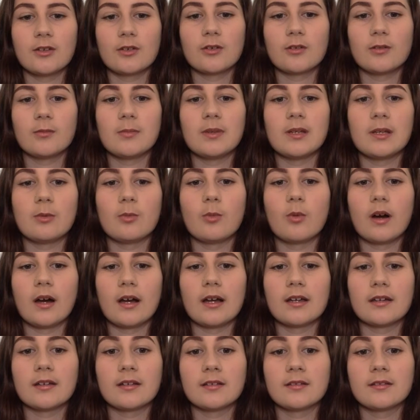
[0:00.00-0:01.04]
could be
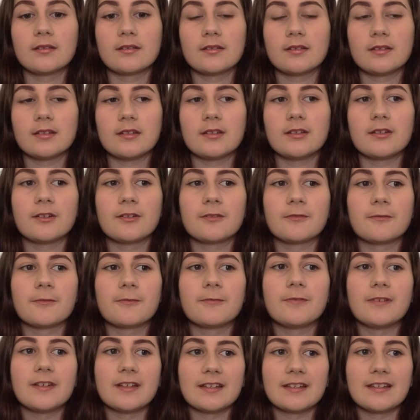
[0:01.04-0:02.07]
why you don't
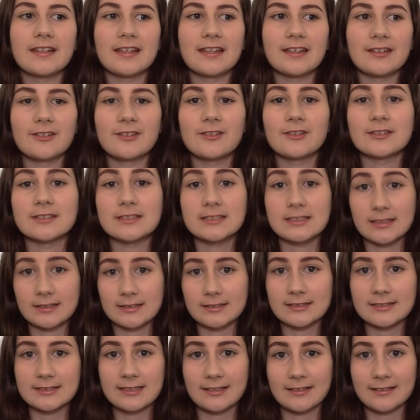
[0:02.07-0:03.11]
feel like your sun
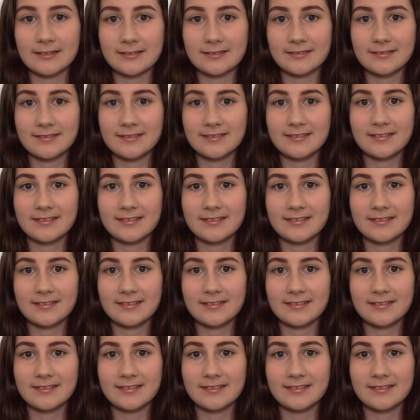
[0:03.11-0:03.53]
sign